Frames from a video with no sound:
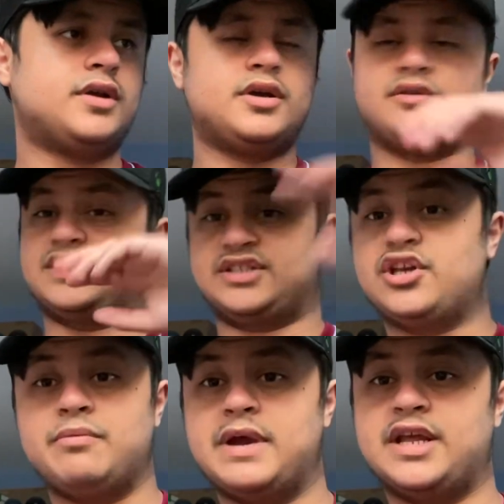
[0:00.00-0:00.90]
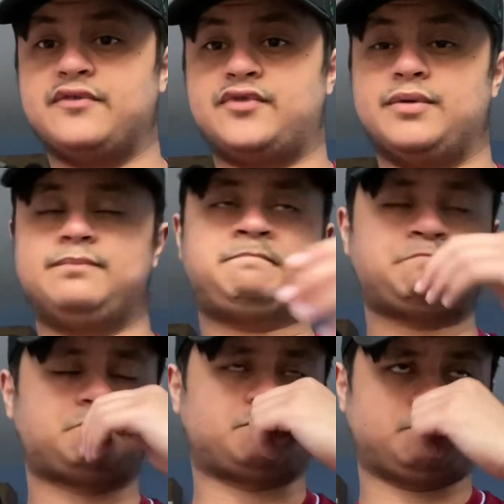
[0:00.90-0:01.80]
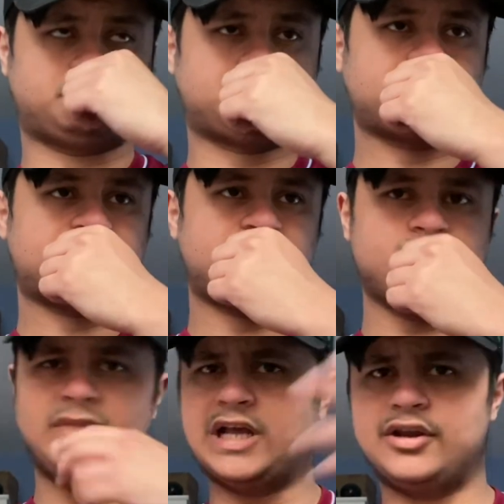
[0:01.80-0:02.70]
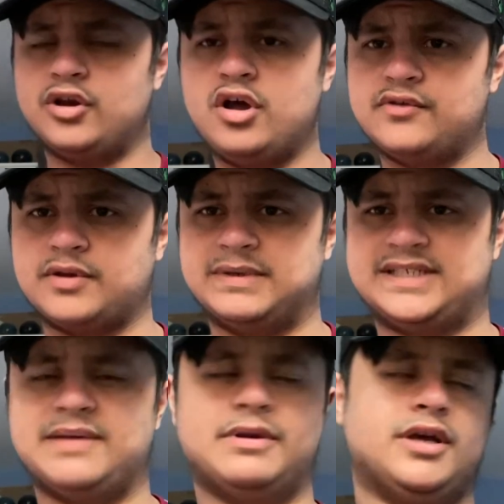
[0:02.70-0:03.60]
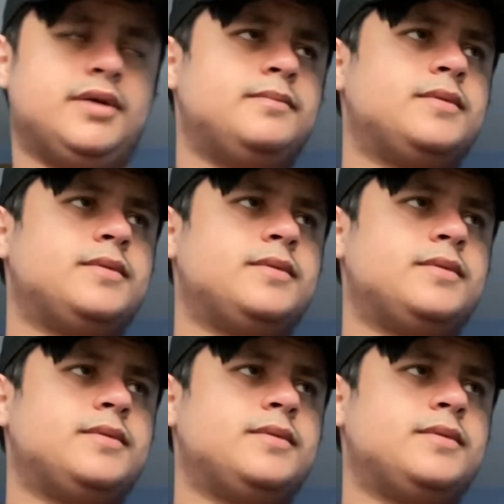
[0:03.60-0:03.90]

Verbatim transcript: Because there's so many of them. And a lot of them are similar.